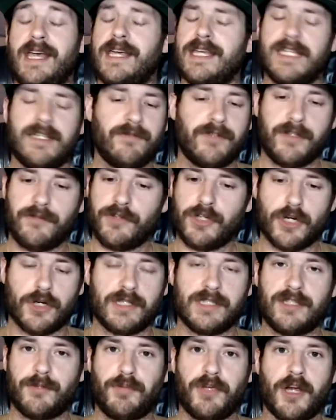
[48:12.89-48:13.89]
And even if you don't
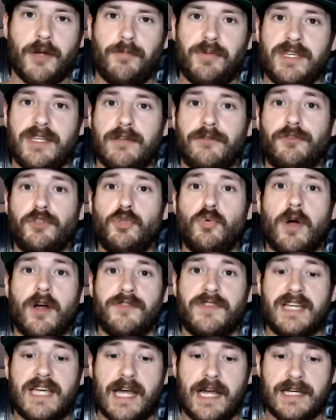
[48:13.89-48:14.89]
hit the PRP, if you are
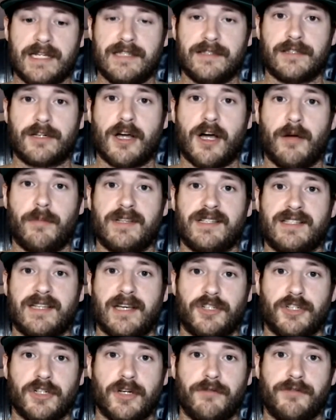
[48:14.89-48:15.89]
the guy in the comment
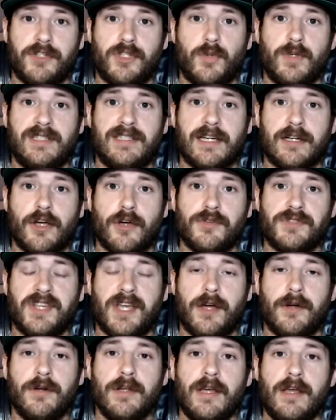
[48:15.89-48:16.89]
section of the tweet that goes
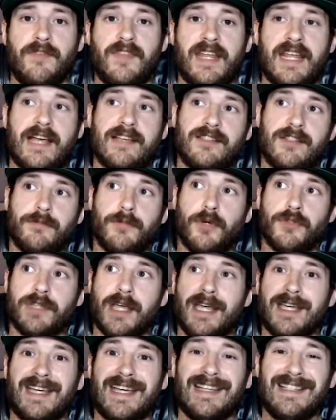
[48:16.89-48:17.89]
out that has the most
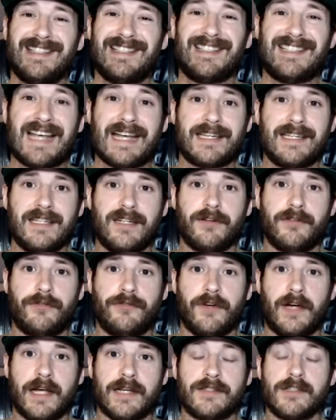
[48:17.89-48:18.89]
consecutive
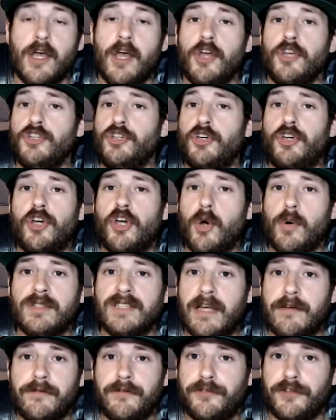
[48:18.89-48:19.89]
fights, you could go
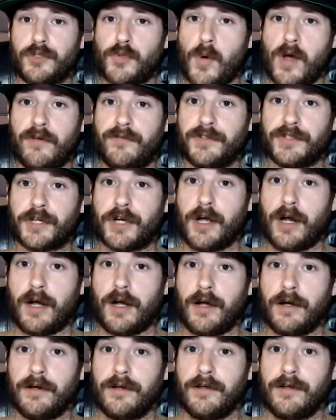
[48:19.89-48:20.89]
11 for 12 on the
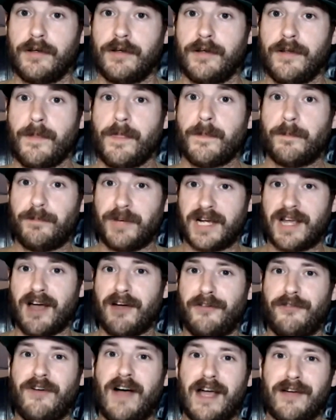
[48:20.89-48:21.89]
card, but
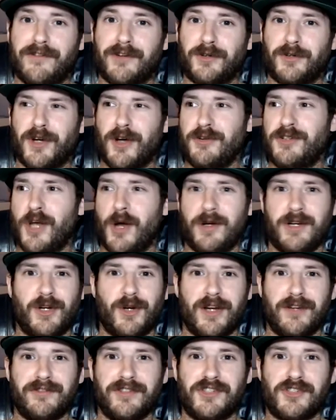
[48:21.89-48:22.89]
got 5 in a row, Tony
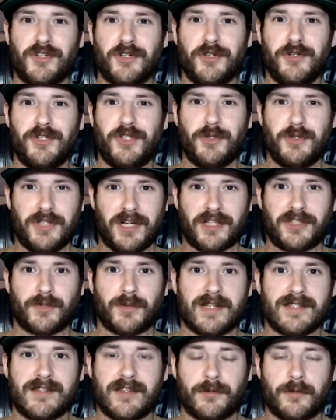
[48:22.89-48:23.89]
Gravely screwed you, and you got the
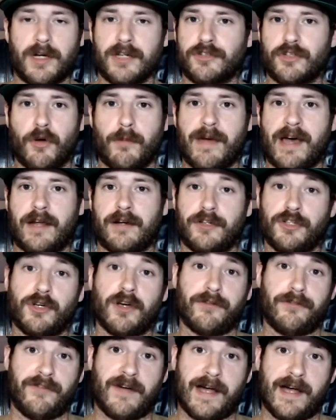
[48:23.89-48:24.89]
rest of them wrong, don't matter. You
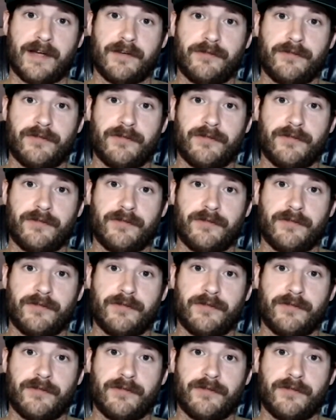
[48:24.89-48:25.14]
got 5.